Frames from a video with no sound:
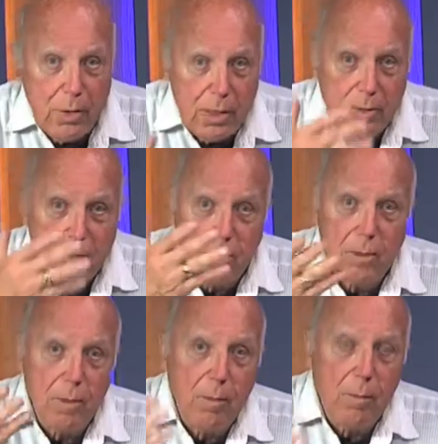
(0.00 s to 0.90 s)
out
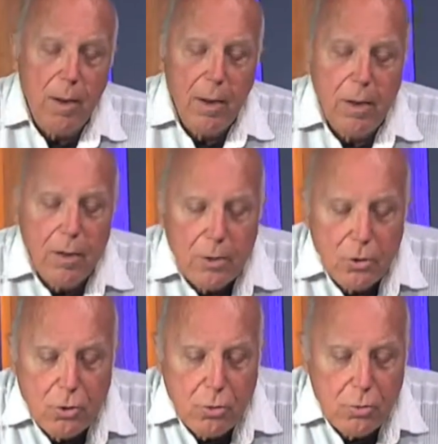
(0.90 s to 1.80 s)
there
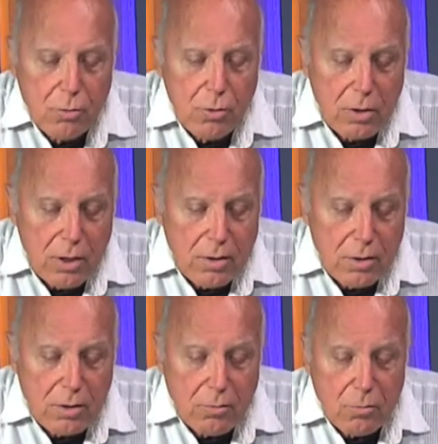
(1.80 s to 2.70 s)
to look at
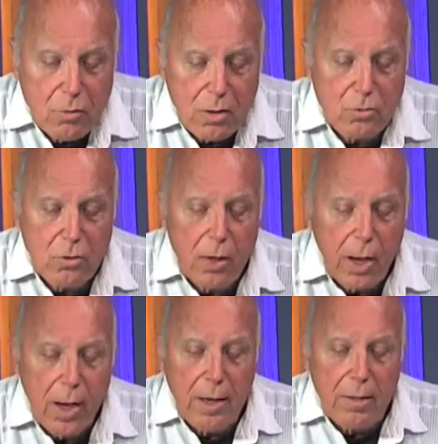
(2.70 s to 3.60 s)
this structure,
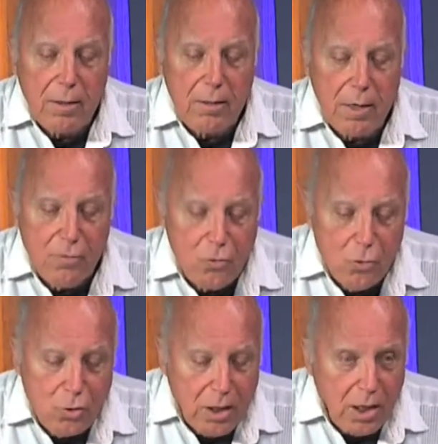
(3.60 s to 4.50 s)
and if
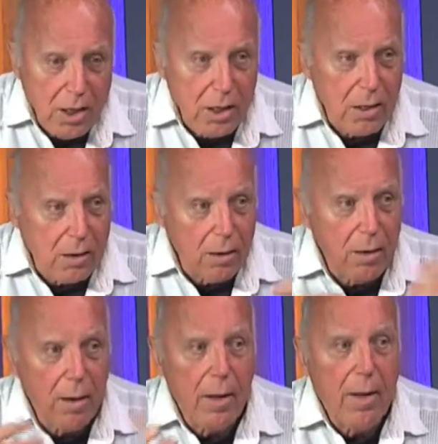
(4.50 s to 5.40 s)
you can,
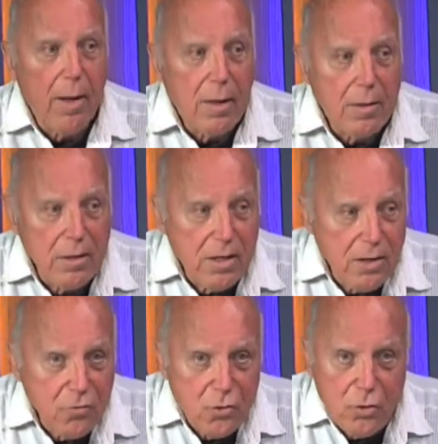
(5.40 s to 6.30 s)
see
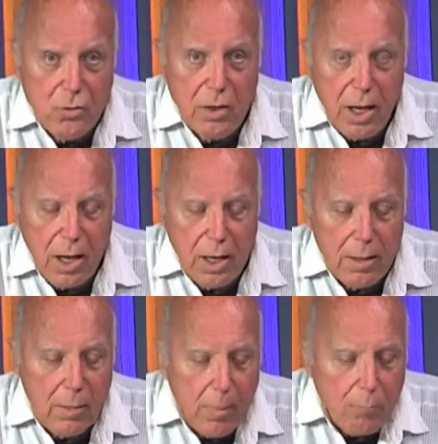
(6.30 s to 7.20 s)
if you can